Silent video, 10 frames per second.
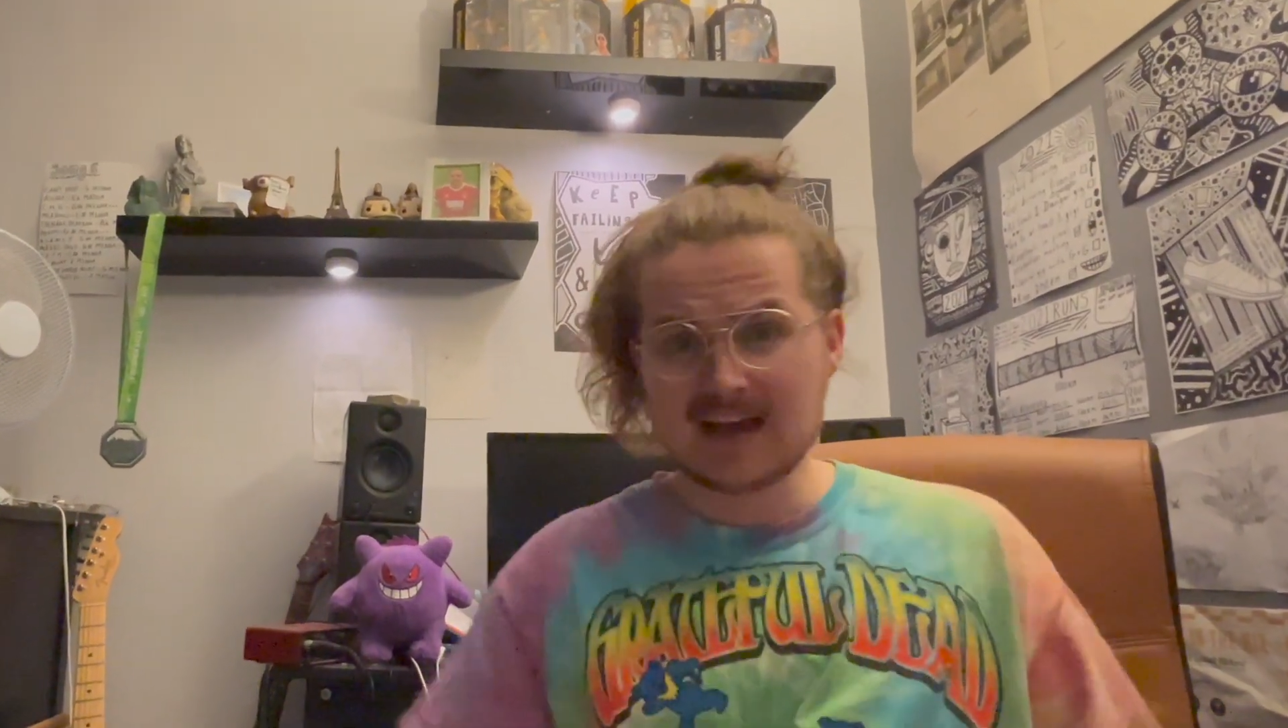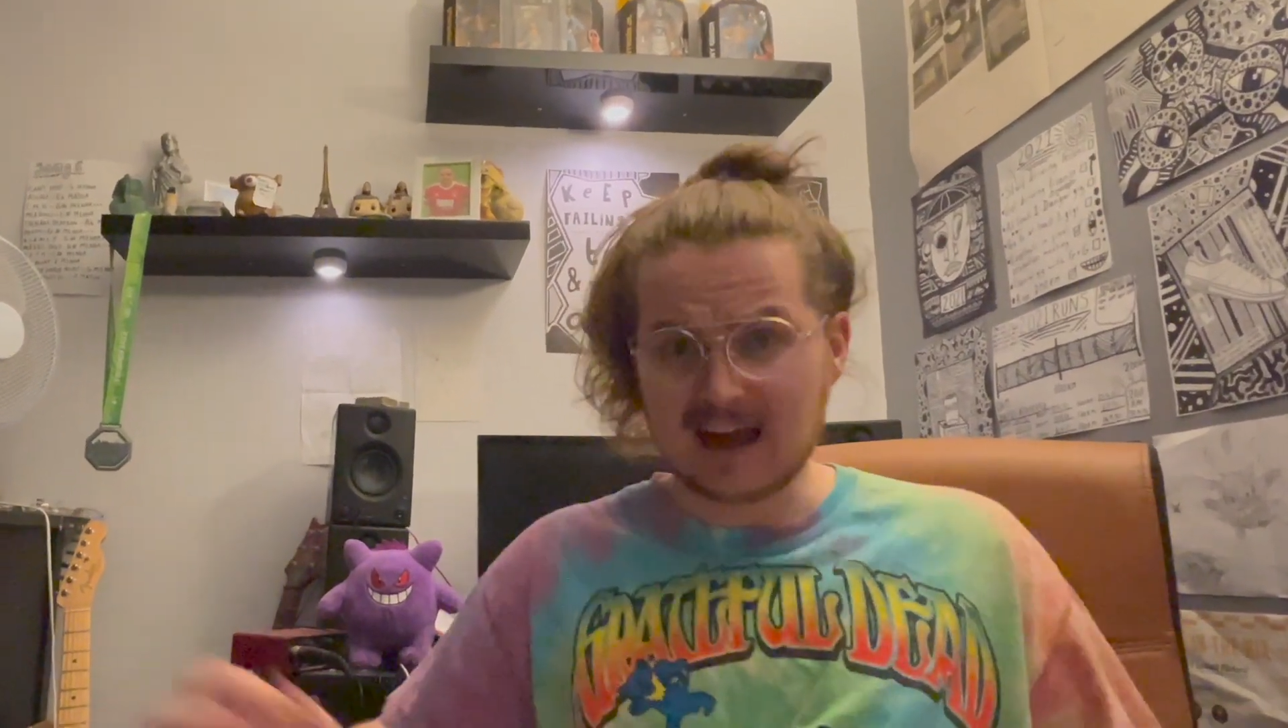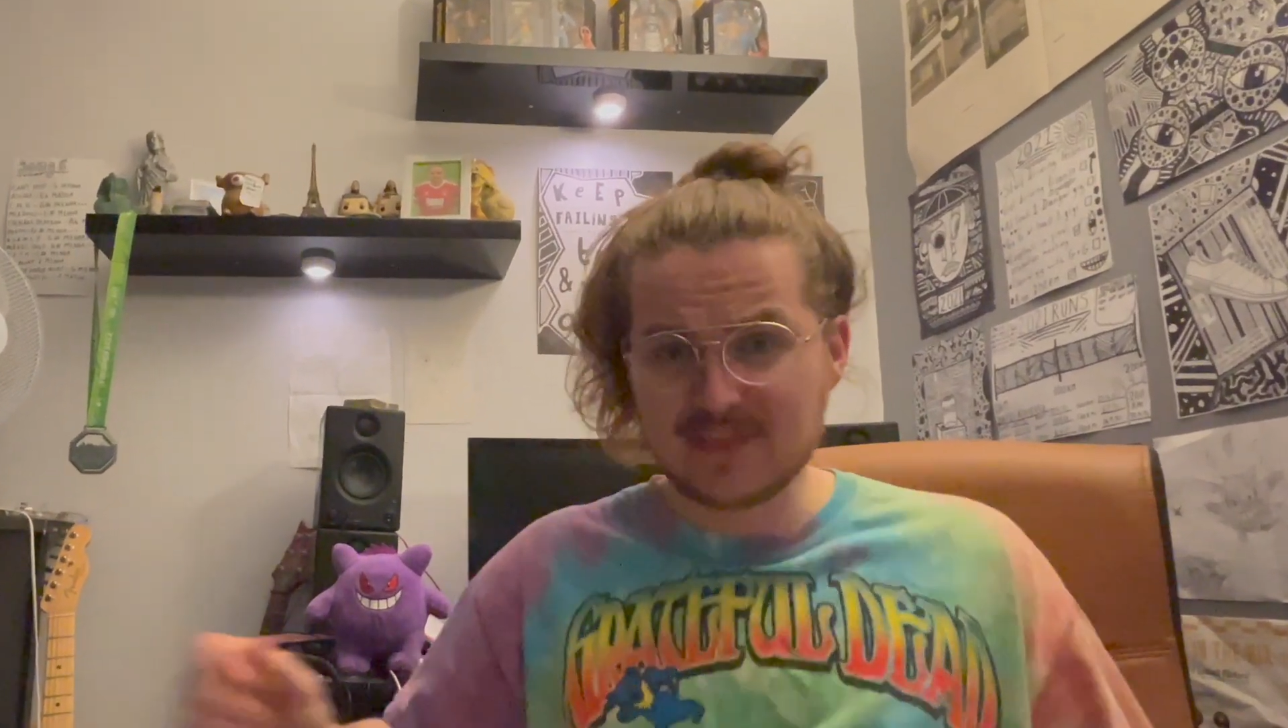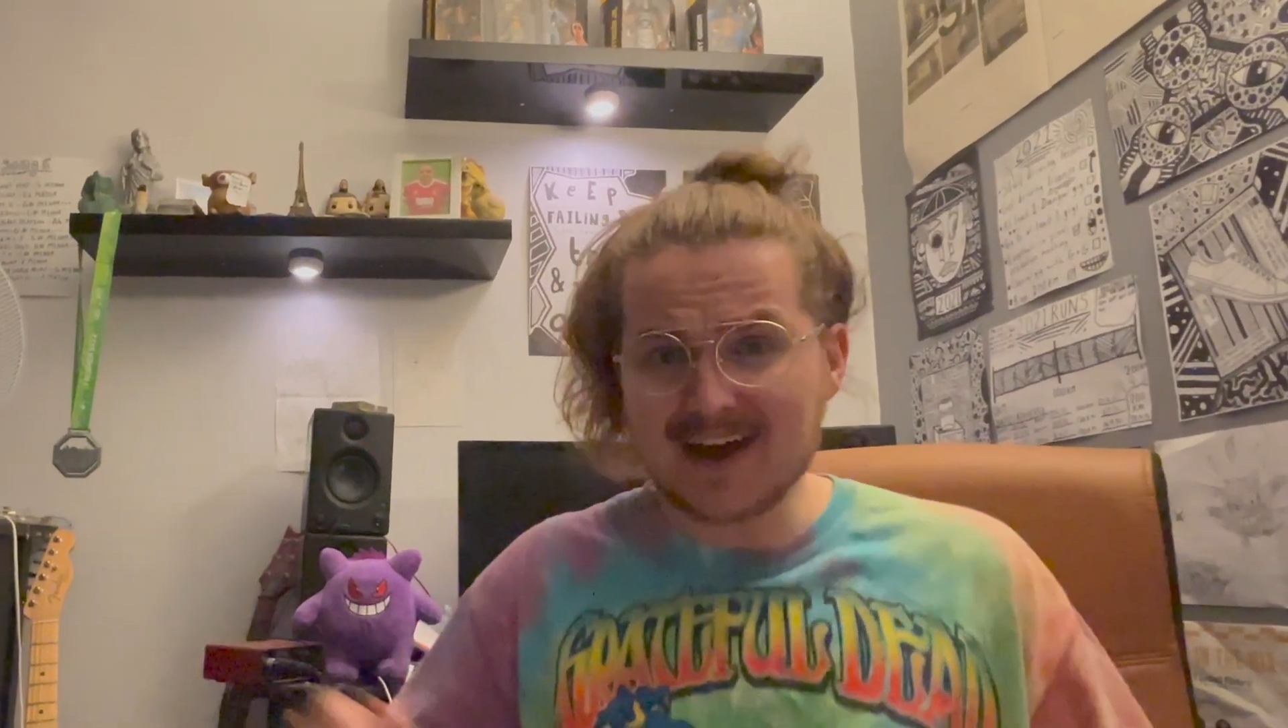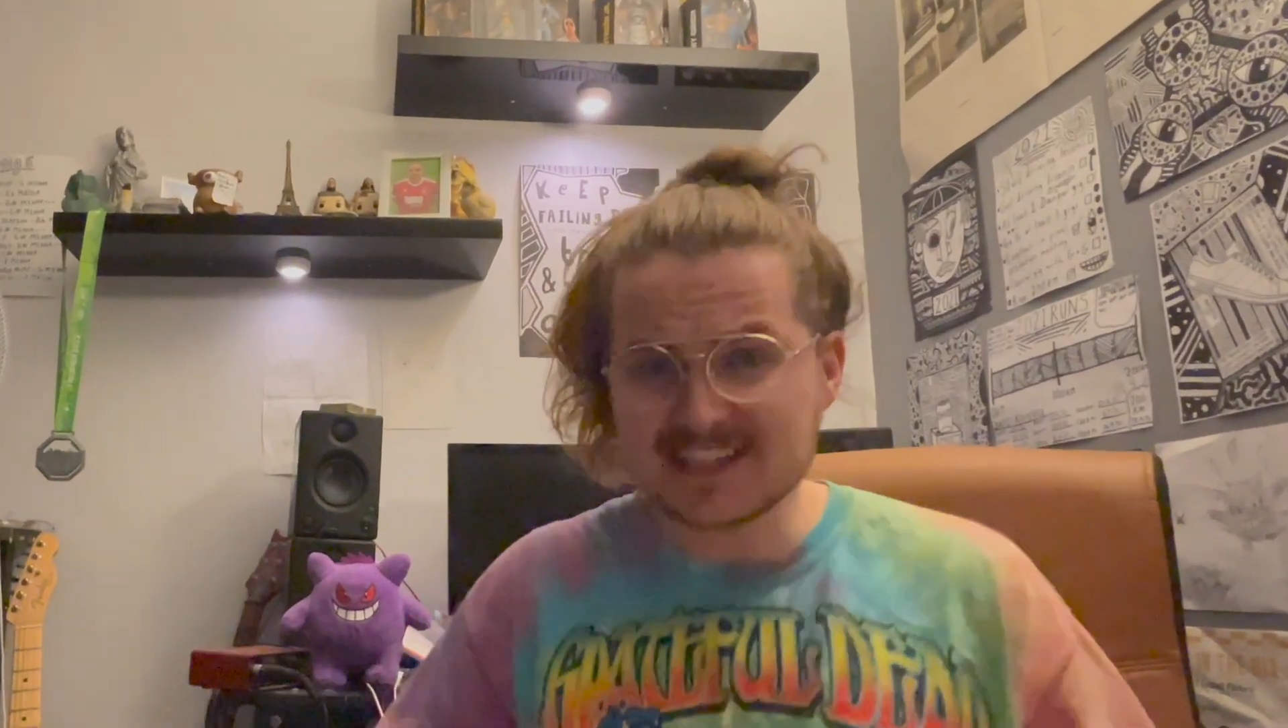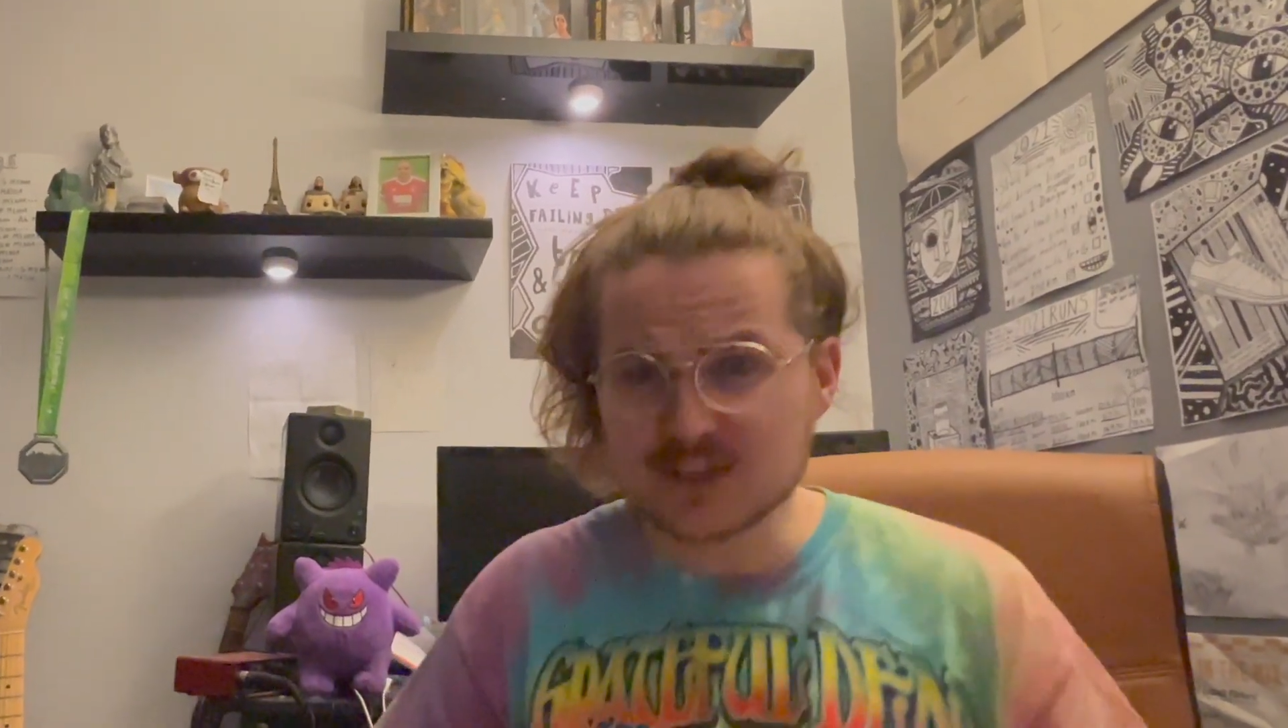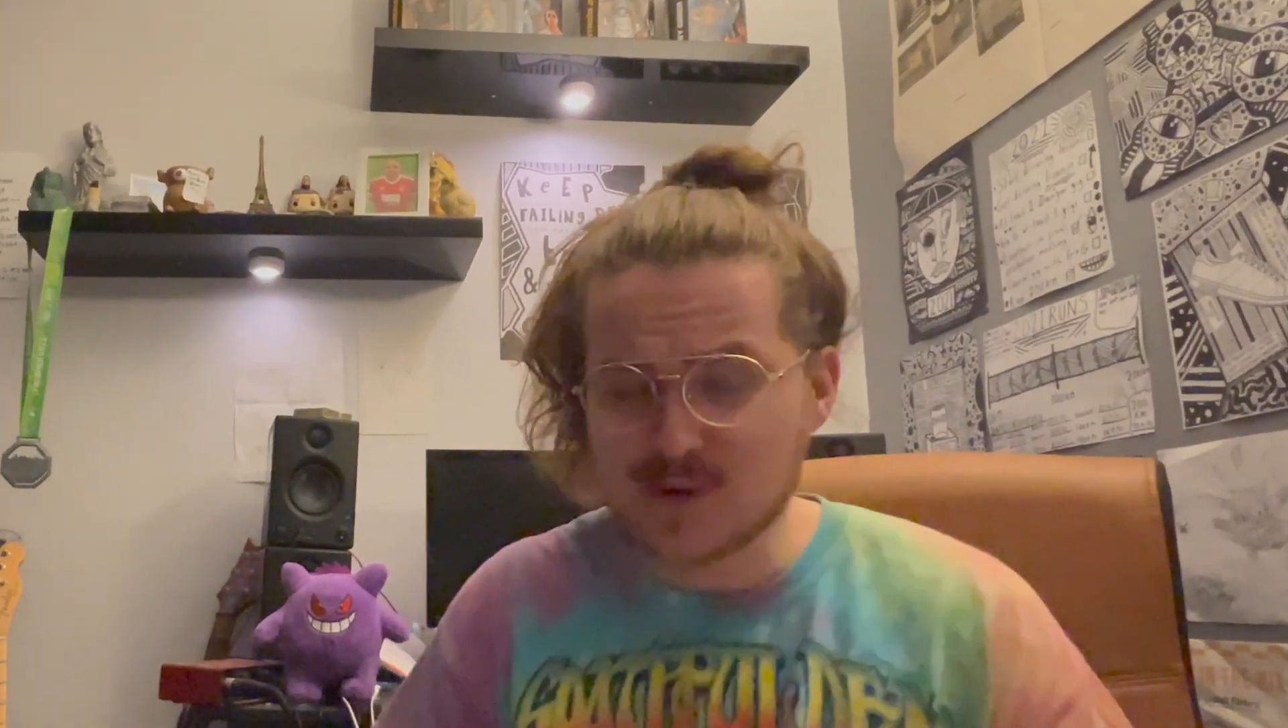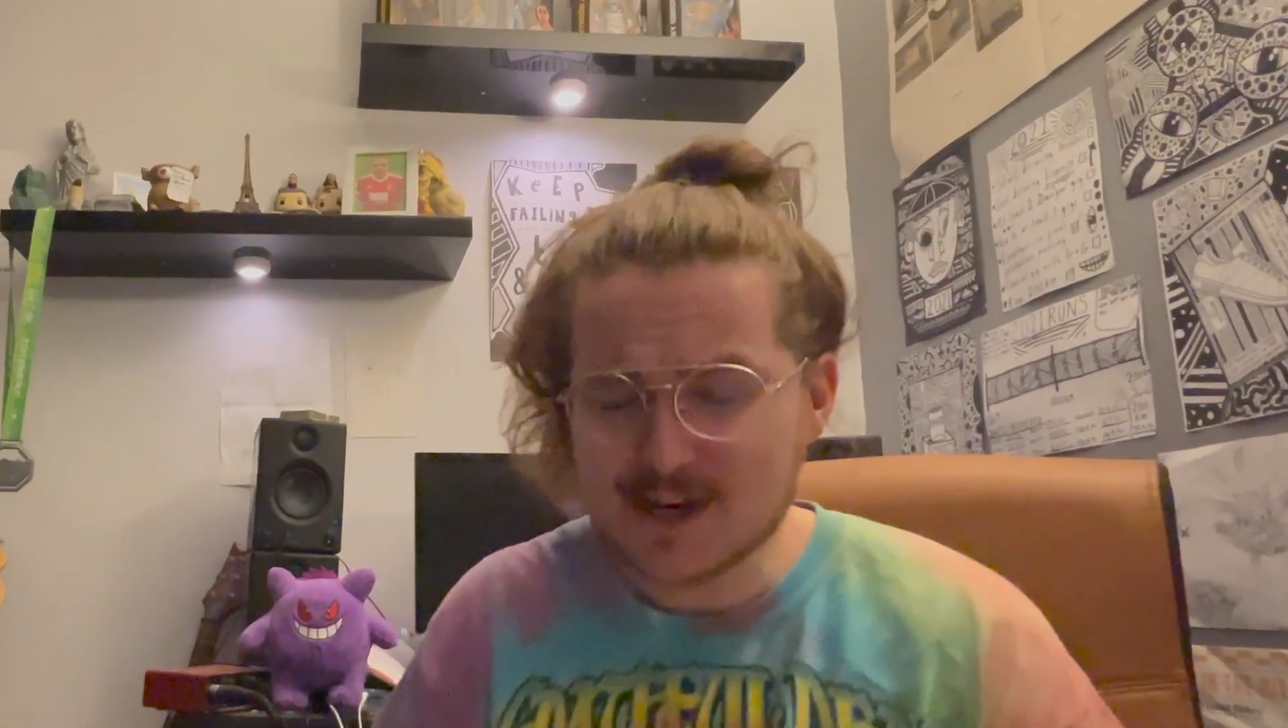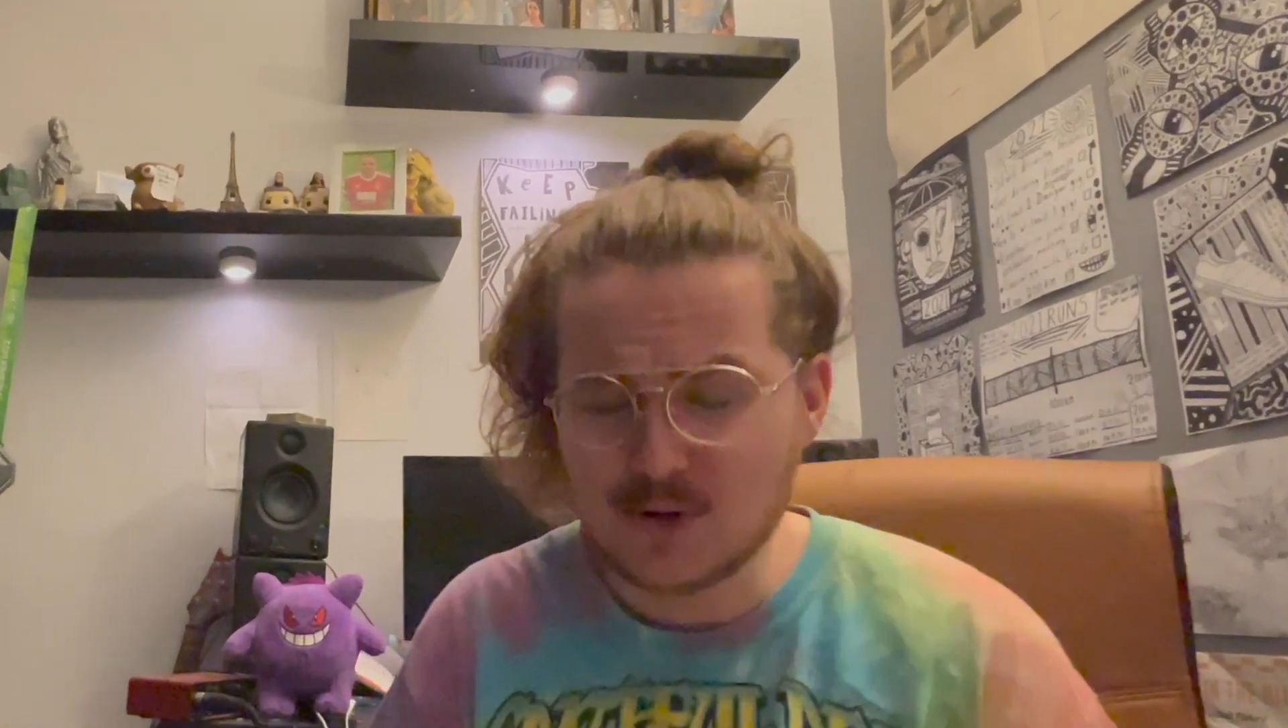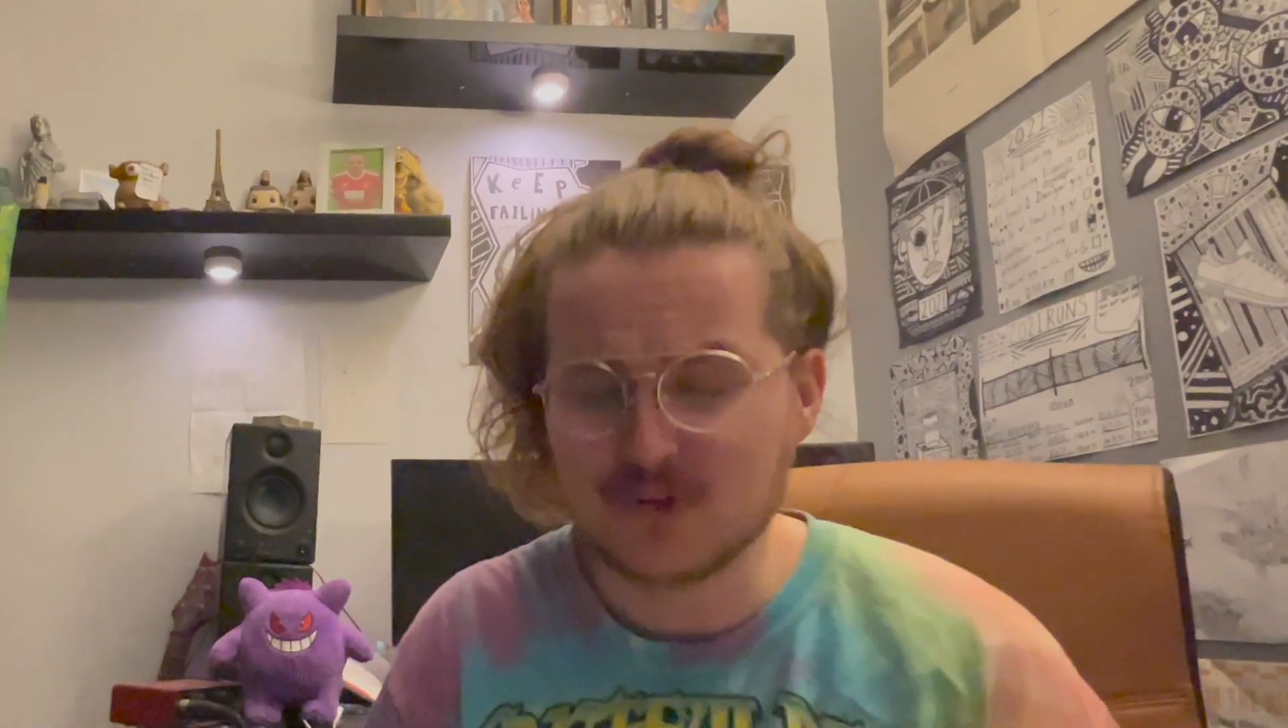and that is a
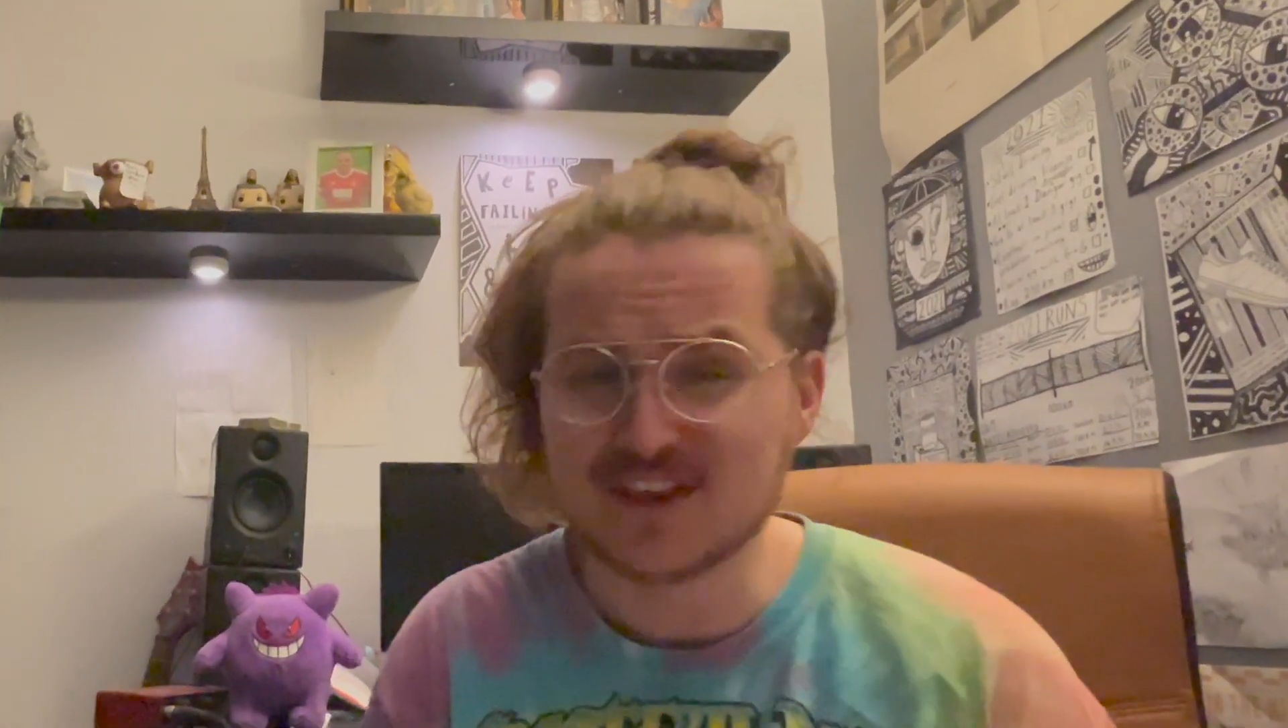record